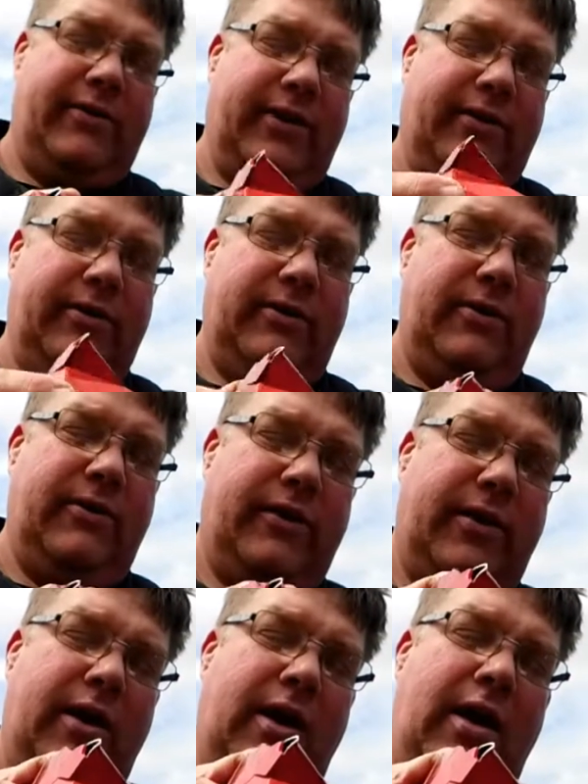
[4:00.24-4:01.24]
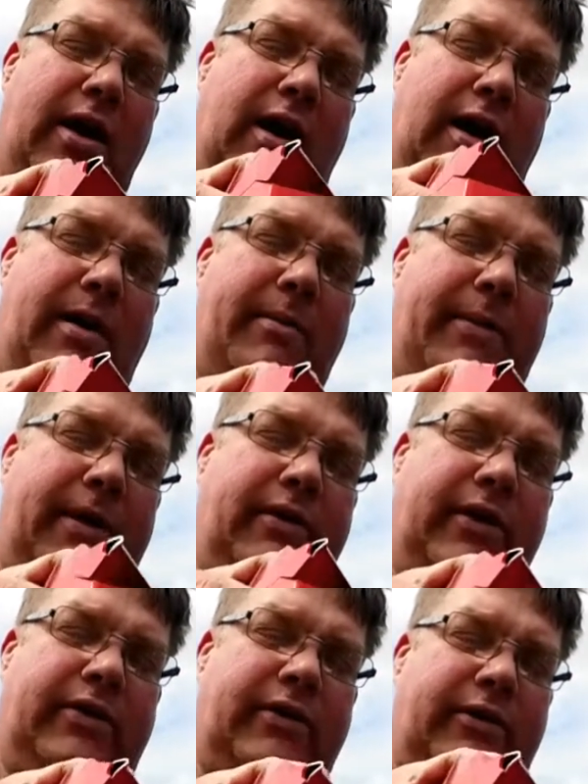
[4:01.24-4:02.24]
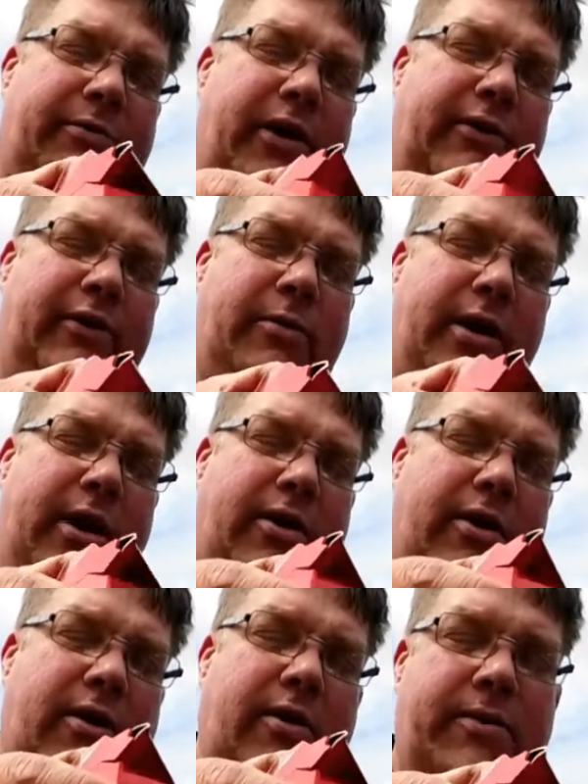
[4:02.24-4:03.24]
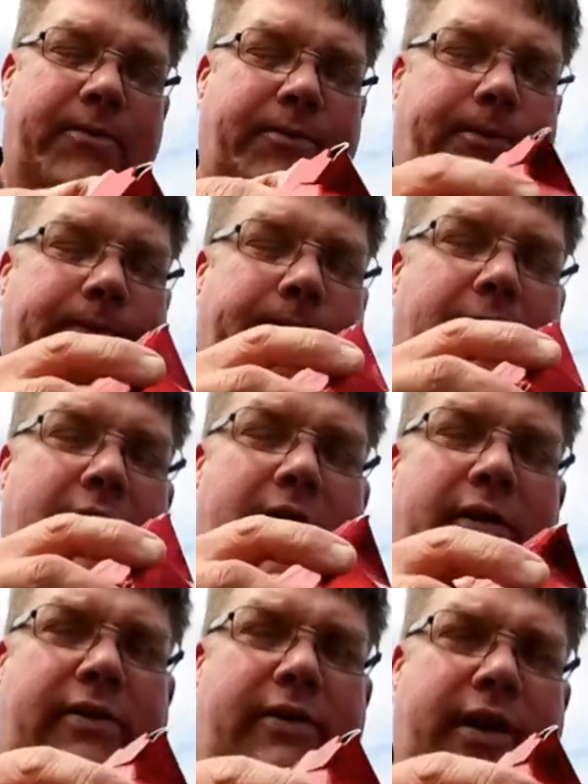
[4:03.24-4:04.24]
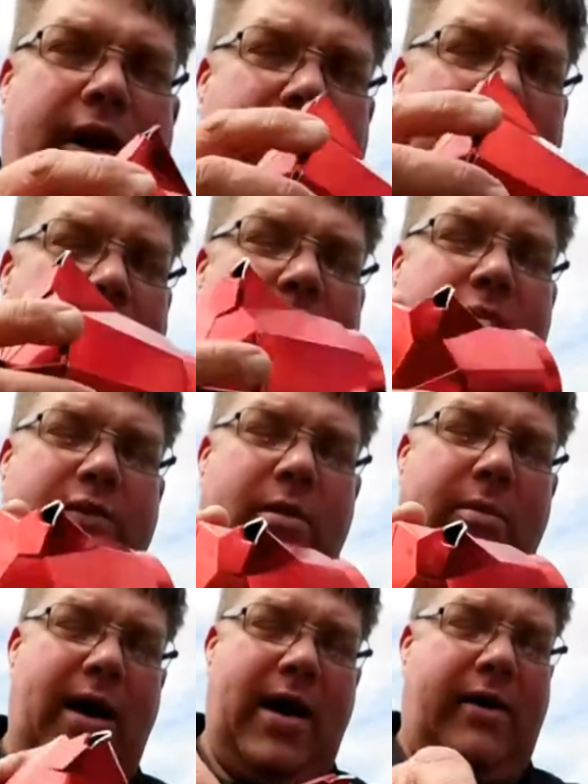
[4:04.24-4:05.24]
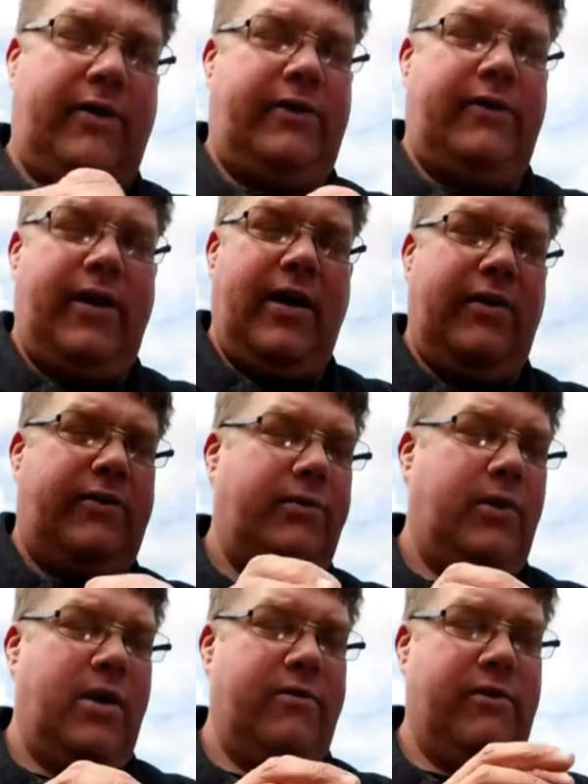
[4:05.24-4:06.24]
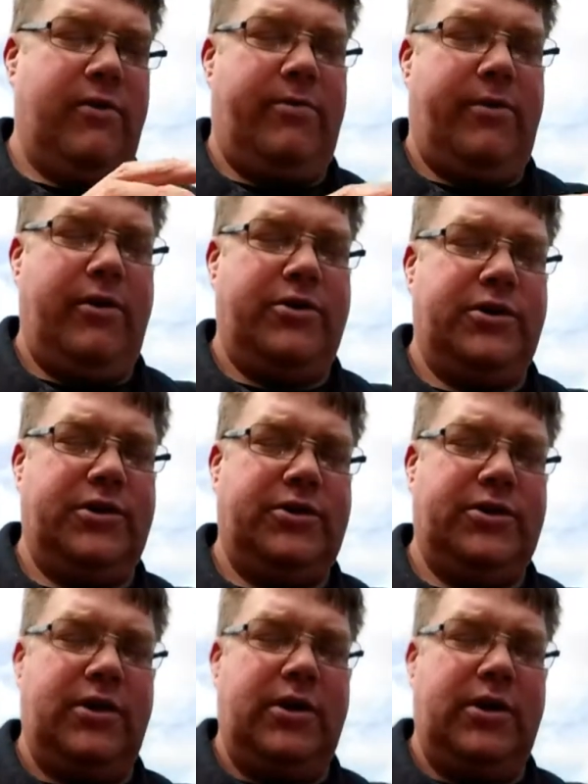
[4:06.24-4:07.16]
and I still use it. Um, basically, it's an espresso maker. This is a TJ Maxx slash whatever purchase.